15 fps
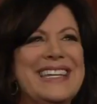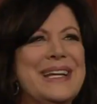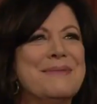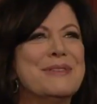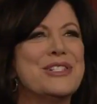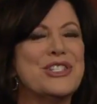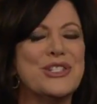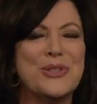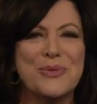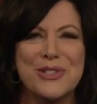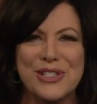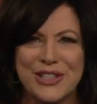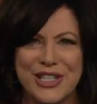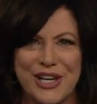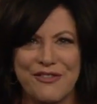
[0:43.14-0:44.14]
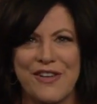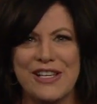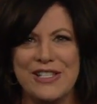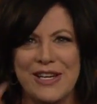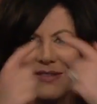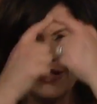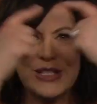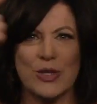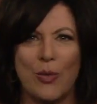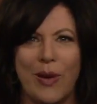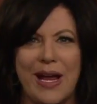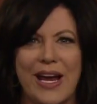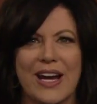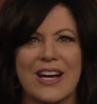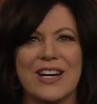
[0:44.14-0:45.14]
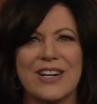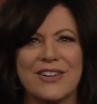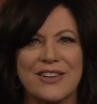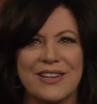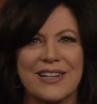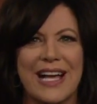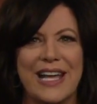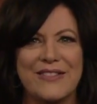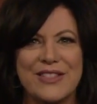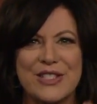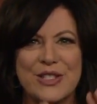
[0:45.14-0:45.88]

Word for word: number two, when you look at your face, you have a square, kind of a